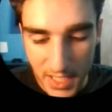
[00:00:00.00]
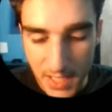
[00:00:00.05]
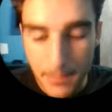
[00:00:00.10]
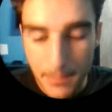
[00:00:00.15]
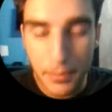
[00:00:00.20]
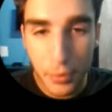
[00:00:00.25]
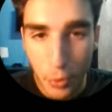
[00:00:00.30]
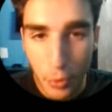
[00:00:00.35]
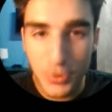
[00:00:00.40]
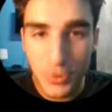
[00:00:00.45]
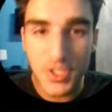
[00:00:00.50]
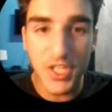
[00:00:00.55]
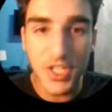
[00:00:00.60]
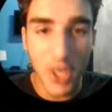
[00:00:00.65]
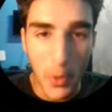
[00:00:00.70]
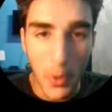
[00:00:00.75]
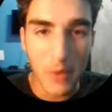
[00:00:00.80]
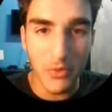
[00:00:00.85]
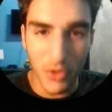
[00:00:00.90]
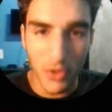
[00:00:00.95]
eat
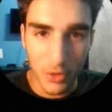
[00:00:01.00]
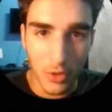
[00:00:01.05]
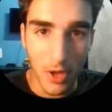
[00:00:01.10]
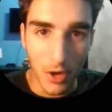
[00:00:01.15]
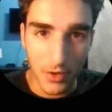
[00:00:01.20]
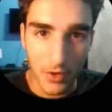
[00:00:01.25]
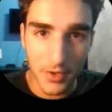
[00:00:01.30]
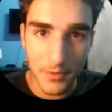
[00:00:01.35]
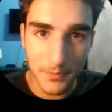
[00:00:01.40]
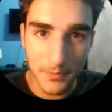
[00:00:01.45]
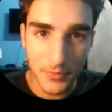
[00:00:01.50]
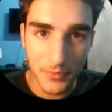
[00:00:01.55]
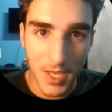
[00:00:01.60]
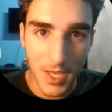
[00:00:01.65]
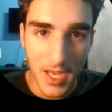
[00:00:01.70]
protein around the clock.